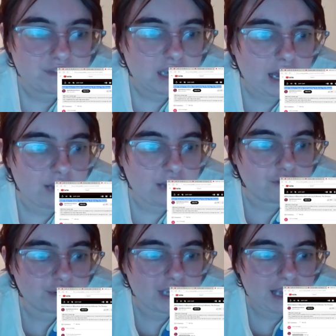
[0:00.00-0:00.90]
I
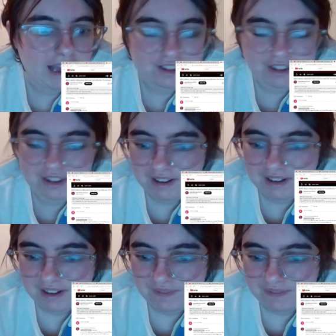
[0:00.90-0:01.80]
love cats.
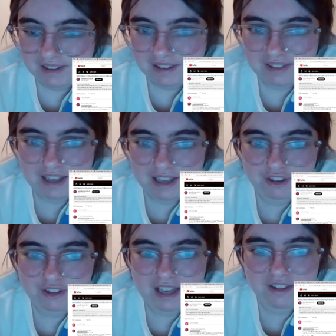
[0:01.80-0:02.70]
Thanks,
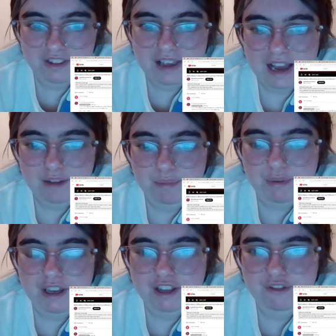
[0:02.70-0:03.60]
Nate and Zach
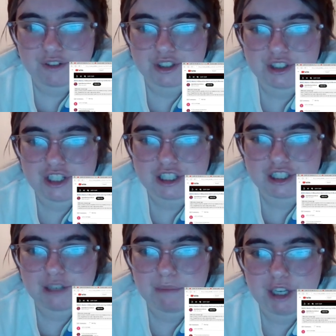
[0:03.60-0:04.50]
Plays, for
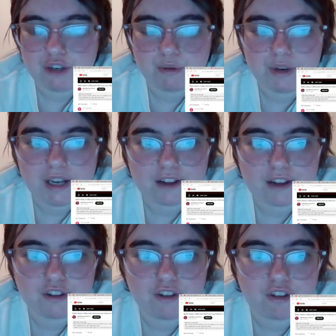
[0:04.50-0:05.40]
suggesting me to react
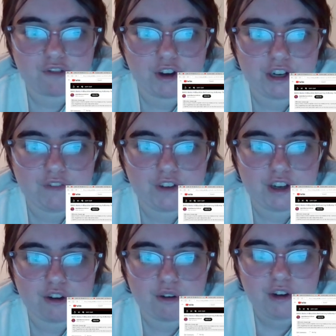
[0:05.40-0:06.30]
to this funny
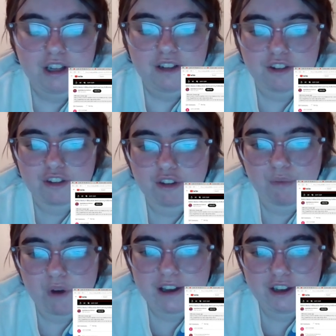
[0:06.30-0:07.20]
video. This is
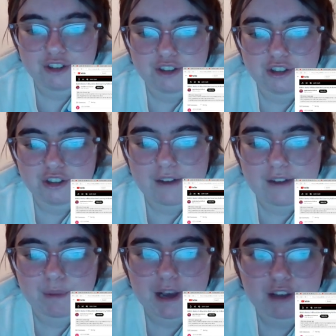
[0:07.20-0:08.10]
why you should
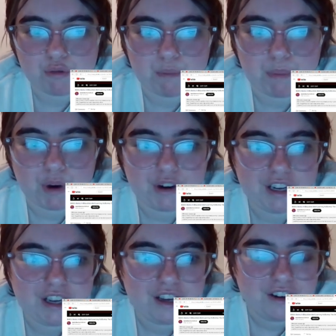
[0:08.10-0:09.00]
never mess with
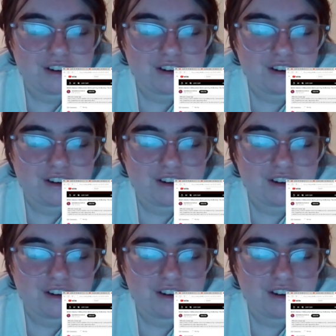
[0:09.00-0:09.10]
Barney.